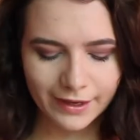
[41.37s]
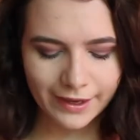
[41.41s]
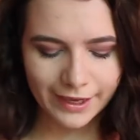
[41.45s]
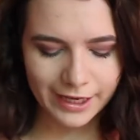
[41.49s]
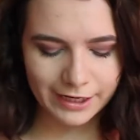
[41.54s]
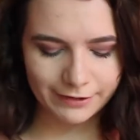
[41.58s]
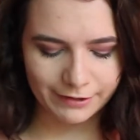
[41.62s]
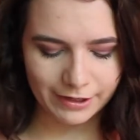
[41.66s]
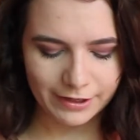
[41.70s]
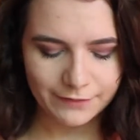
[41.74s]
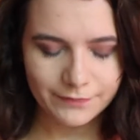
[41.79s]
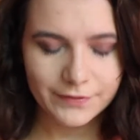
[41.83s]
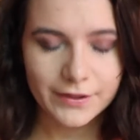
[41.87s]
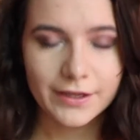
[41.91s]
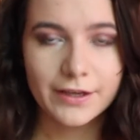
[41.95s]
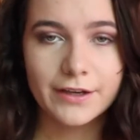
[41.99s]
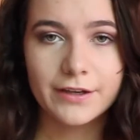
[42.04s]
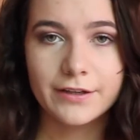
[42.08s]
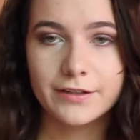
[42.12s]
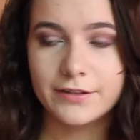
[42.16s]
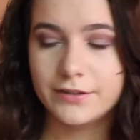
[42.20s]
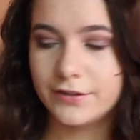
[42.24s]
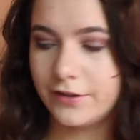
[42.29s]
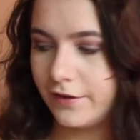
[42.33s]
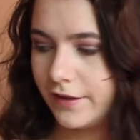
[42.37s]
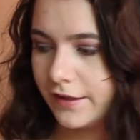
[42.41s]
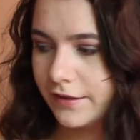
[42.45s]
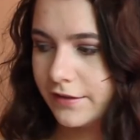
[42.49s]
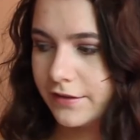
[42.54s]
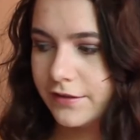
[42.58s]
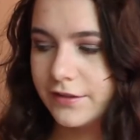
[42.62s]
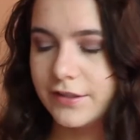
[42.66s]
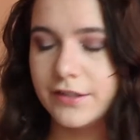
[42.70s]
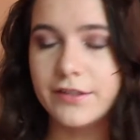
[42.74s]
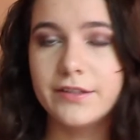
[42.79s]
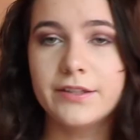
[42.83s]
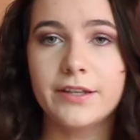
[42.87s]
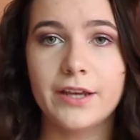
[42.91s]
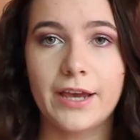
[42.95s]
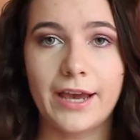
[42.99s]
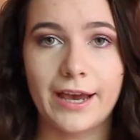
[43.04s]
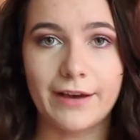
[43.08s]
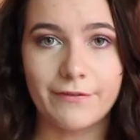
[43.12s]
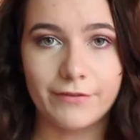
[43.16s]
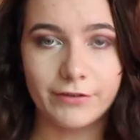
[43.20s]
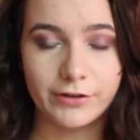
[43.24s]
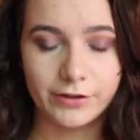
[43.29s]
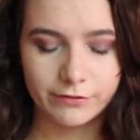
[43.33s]
Anyway, so let's just
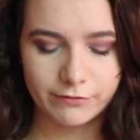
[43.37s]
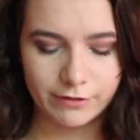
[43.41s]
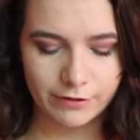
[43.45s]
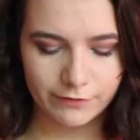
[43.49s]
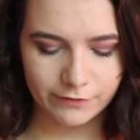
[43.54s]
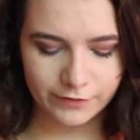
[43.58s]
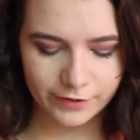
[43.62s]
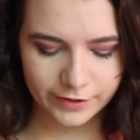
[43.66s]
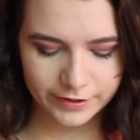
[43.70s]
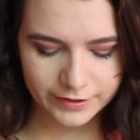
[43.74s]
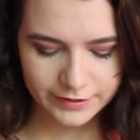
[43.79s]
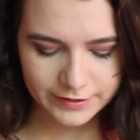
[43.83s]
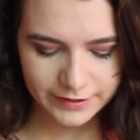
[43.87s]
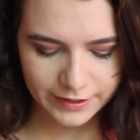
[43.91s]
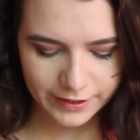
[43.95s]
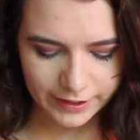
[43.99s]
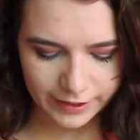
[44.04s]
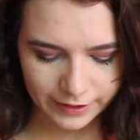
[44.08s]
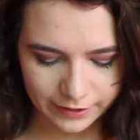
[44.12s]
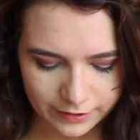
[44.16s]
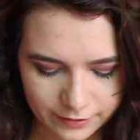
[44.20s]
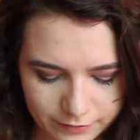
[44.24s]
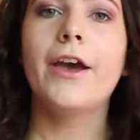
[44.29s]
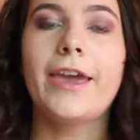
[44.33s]
have a look what we've got inside.